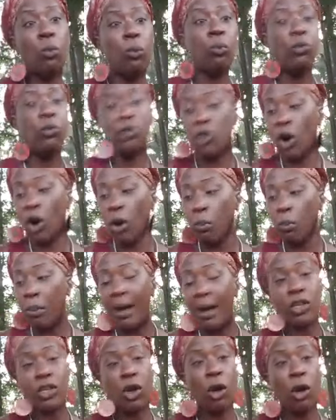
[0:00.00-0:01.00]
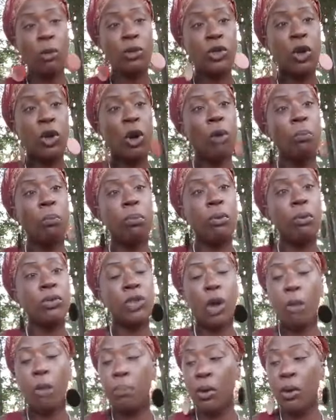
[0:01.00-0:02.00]
y'all, y'all, y'all,
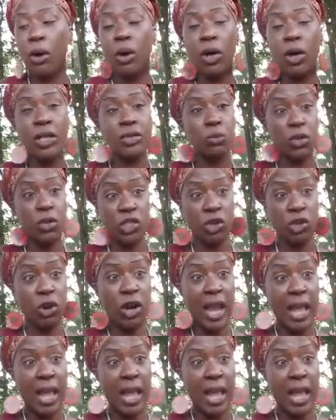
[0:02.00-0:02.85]
y'all pawns, which are